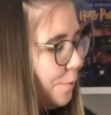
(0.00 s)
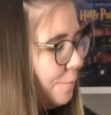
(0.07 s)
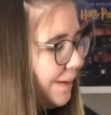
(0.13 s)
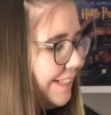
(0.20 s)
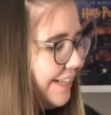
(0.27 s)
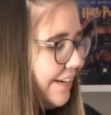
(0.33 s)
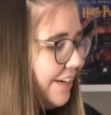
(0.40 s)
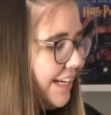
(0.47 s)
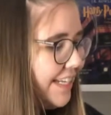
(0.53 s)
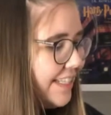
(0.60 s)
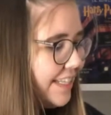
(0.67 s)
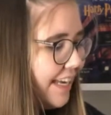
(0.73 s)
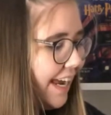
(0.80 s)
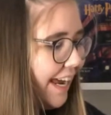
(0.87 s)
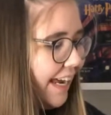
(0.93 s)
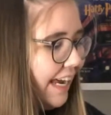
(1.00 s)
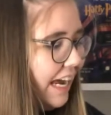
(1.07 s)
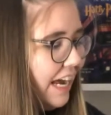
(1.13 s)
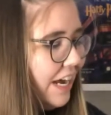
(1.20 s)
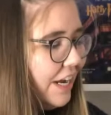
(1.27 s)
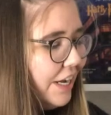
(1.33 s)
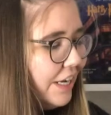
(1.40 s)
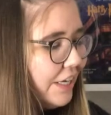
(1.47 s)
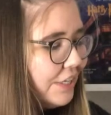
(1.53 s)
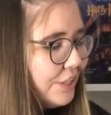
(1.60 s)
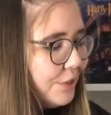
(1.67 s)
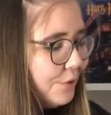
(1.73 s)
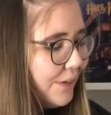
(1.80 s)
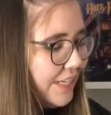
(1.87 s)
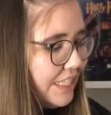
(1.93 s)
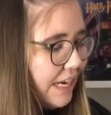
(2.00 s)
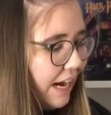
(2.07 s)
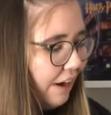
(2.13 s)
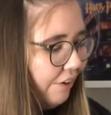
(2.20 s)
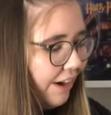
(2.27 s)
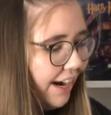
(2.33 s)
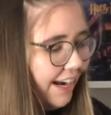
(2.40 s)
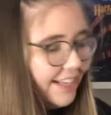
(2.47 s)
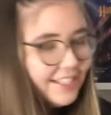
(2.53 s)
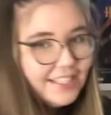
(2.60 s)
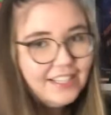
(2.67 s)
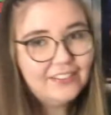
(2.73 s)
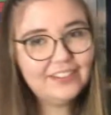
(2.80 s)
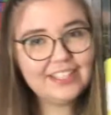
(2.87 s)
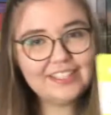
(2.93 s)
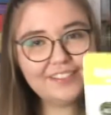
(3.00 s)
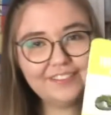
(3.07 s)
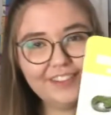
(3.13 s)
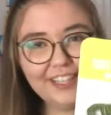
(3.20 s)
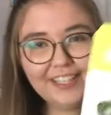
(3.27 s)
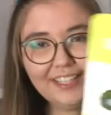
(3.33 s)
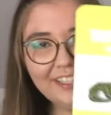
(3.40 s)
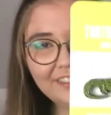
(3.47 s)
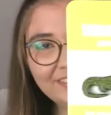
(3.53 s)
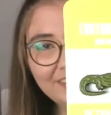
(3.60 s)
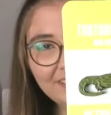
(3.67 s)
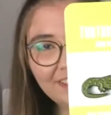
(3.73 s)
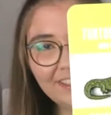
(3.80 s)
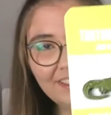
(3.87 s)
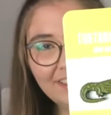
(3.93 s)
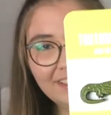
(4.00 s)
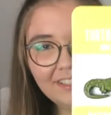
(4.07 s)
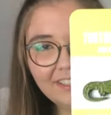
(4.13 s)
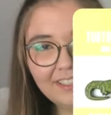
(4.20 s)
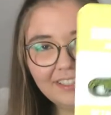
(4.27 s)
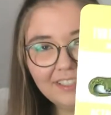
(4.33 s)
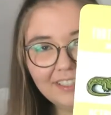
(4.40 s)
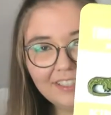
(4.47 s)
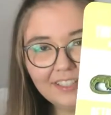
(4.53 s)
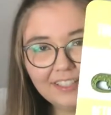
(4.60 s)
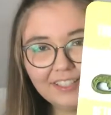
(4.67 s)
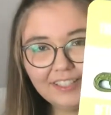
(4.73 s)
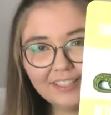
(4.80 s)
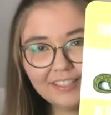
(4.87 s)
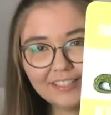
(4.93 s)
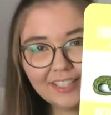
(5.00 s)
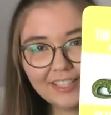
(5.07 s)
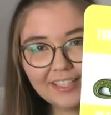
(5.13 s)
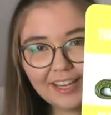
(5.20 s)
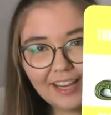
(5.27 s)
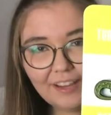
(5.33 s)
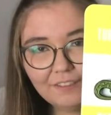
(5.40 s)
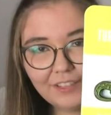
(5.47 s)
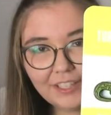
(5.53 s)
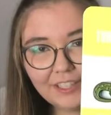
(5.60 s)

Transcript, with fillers: but there is a tuatara, so it's really cool that they have